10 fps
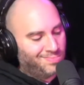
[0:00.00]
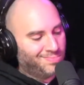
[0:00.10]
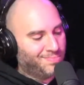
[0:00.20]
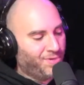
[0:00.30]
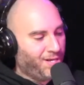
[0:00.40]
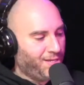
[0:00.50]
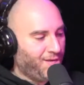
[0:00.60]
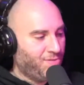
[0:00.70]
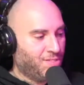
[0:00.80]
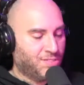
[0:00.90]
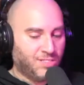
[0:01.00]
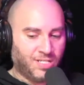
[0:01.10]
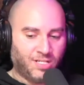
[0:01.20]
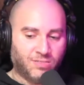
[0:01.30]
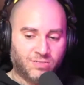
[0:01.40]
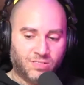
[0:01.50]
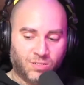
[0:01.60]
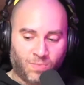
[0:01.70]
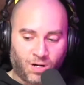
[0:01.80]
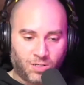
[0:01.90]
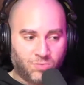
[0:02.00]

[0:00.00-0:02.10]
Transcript: But everything's good now, and tomorrow.